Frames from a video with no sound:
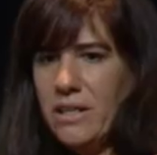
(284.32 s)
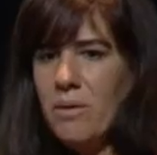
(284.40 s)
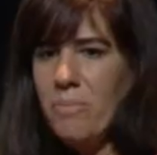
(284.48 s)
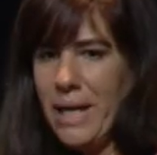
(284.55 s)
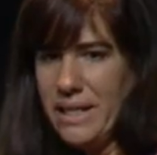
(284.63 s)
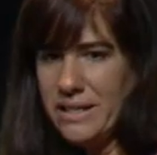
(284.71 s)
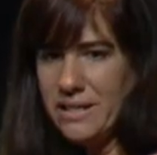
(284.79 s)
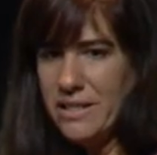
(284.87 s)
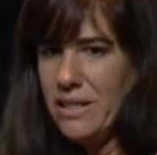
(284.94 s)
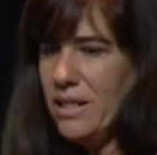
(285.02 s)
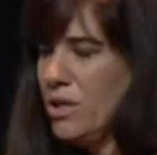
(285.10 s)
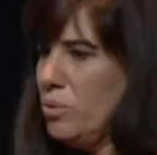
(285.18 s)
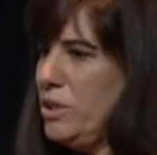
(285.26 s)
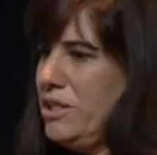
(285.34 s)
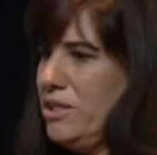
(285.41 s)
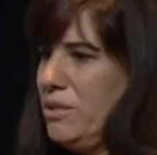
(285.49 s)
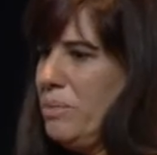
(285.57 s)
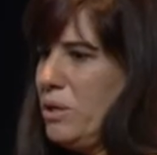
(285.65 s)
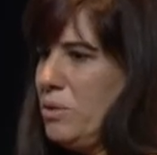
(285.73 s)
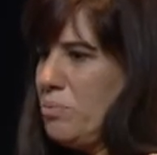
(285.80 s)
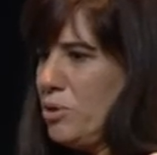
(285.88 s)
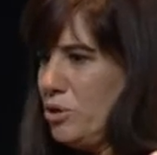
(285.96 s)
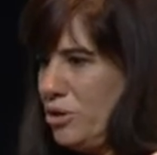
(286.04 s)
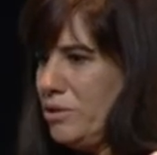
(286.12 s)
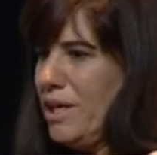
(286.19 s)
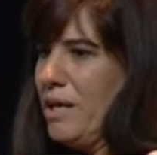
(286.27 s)
the bet, which is about
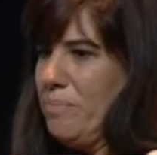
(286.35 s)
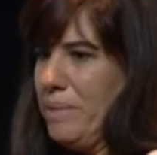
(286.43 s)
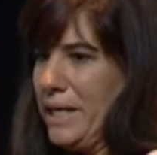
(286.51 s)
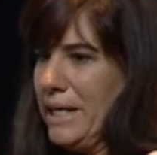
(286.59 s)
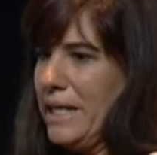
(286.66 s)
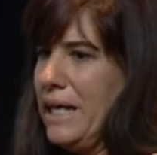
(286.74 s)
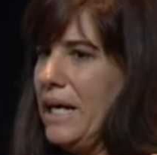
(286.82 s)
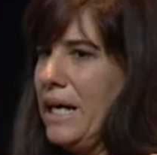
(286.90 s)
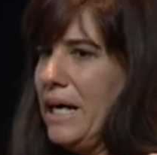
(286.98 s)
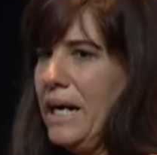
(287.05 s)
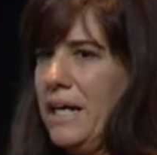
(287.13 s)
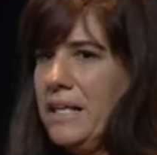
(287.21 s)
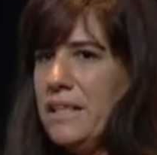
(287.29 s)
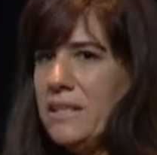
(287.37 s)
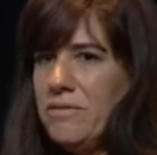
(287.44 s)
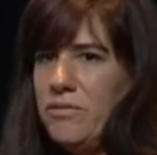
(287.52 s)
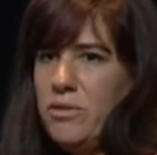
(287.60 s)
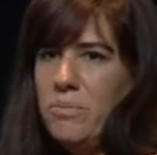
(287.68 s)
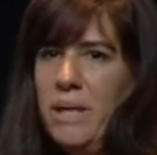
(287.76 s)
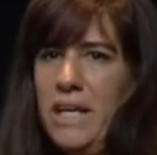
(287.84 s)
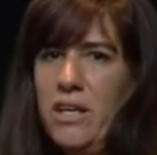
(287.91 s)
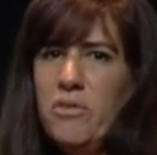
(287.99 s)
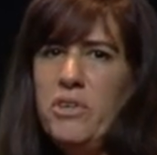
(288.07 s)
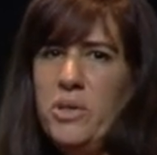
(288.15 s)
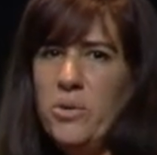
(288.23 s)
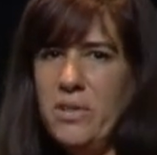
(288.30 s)
prototyping. And for many of you,